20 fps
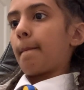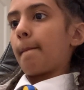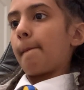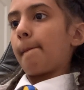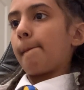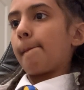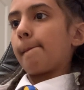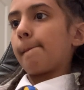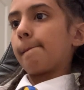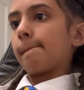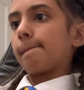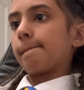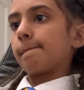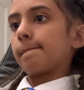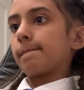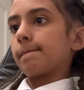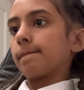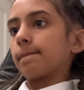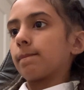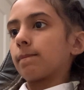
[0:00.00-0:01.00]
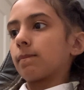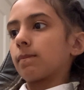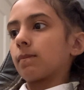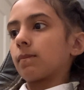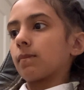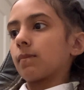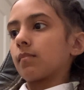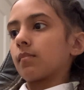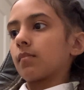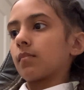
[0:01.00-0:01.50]

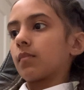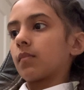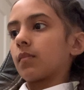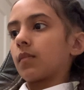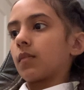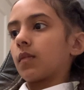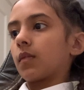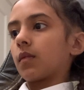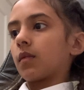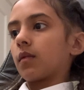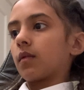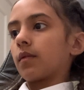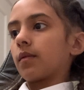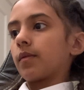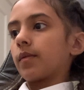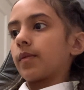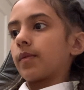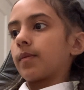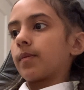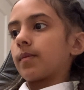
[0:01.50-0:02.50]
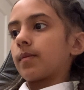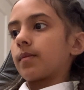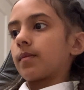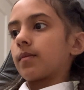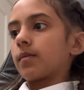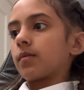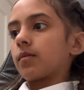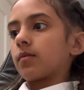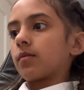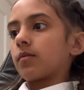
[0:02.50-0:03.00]

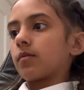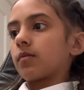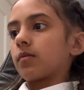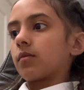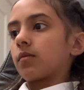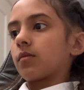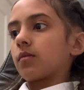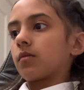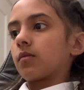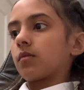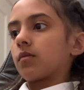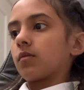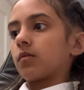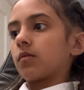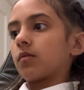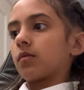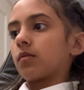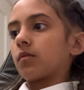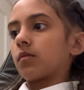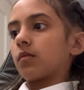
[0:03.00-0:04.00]
(no one is talking)